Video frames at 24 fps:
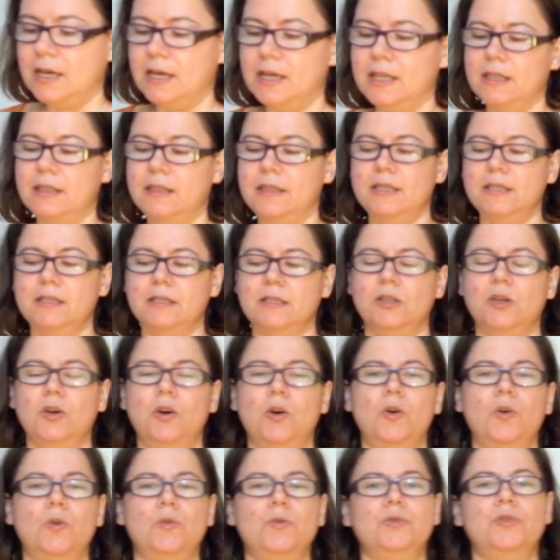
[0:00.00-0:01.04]
This
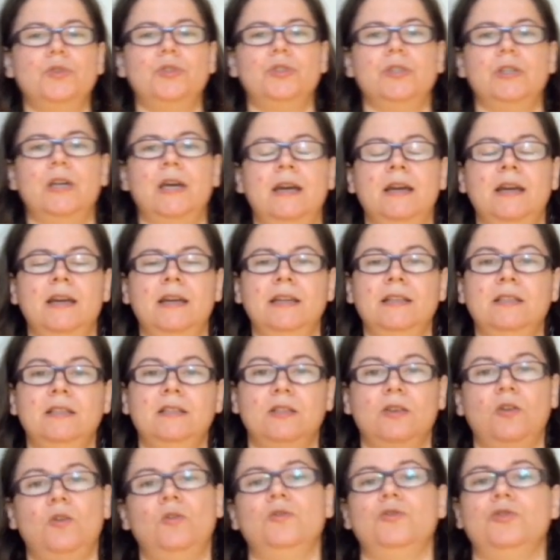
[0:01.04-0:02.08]
goes,
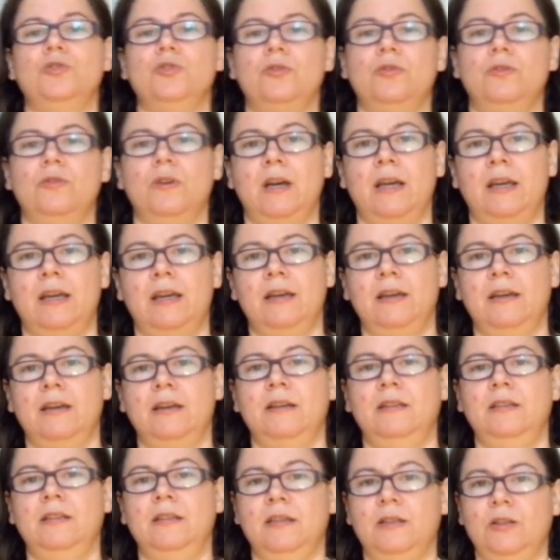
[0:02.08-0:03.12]
it's also
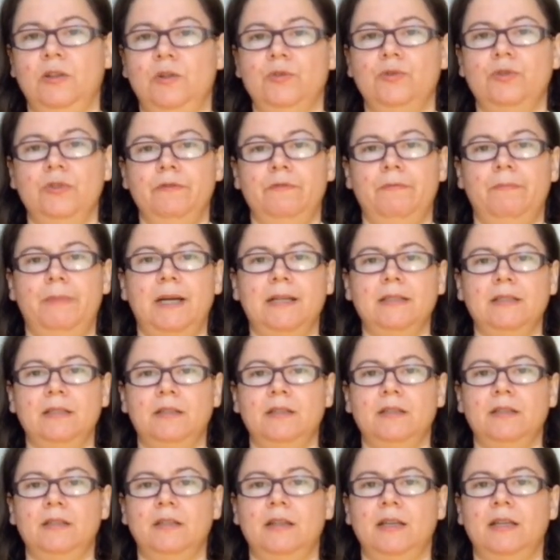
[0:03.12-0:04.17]
an inclusive
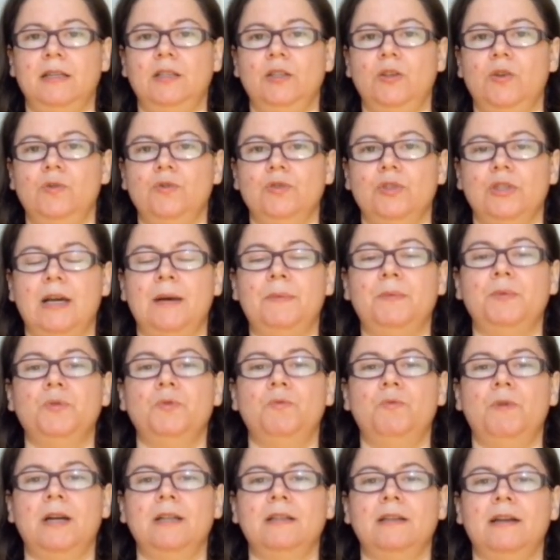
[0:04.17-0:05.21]
pattern. It goes up to
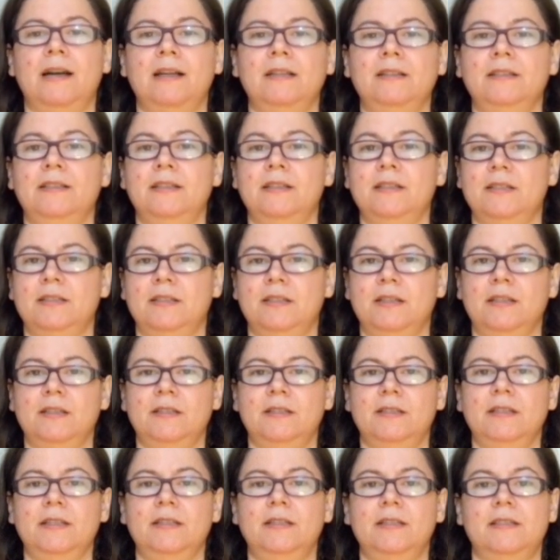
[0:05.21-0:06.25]

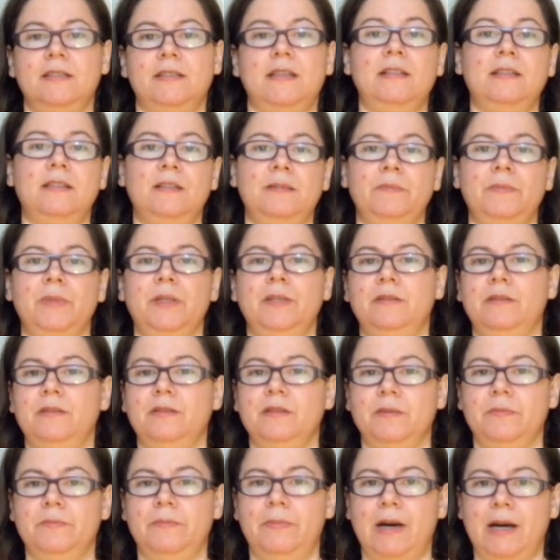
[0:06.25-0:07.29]
160
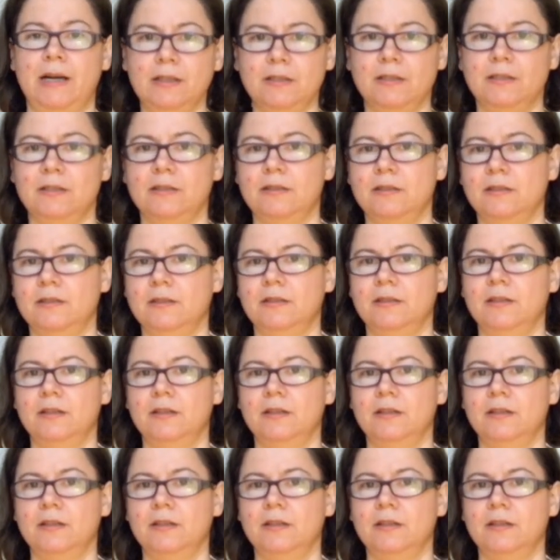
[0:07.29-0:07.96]
centimeters bust.